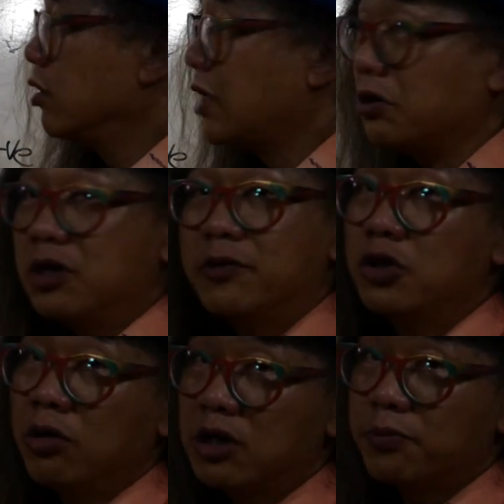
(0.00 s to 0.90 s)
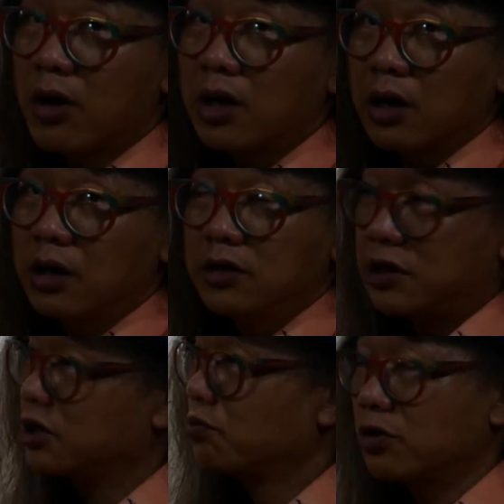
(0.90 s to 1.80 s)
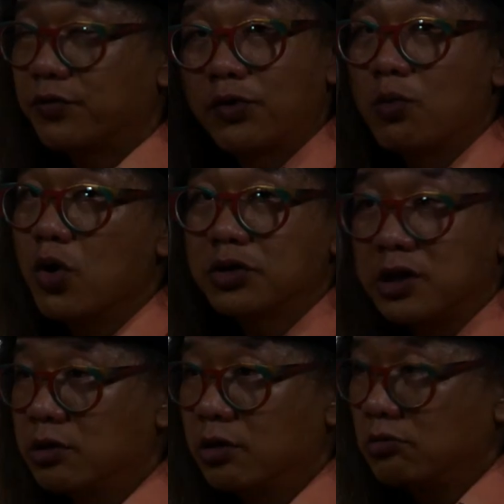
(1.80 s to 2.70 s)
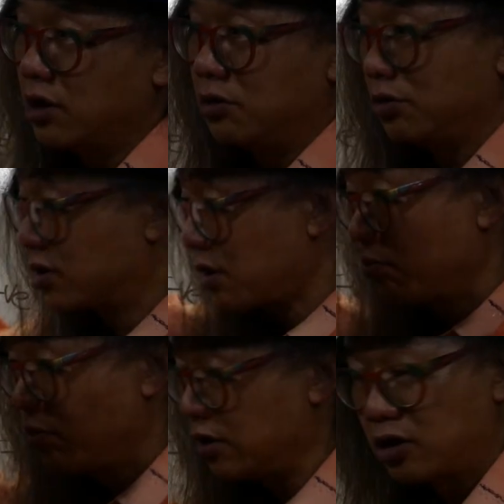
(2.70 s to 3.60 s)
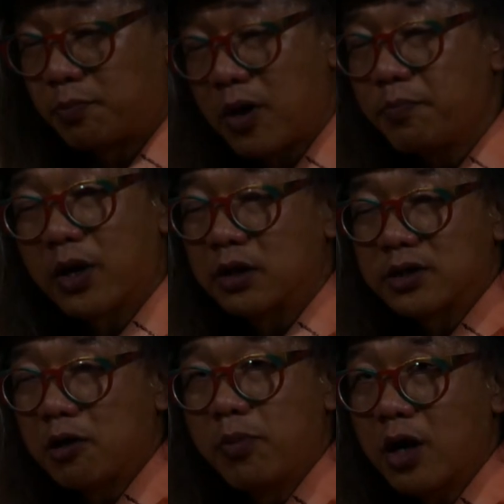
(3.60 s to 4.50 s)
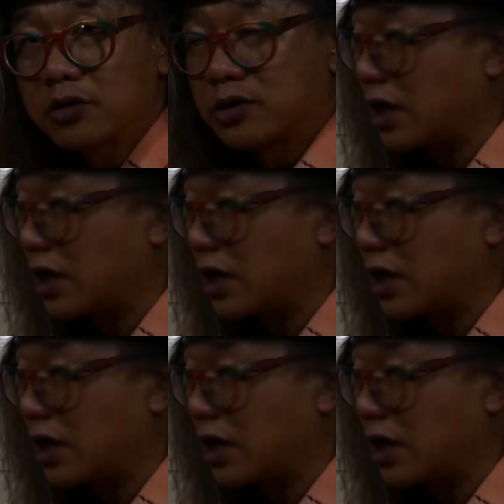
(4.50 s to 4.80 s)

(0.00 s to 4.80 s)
They don't even know the product. They just want to throw words into into some into the puppet and sell boxes.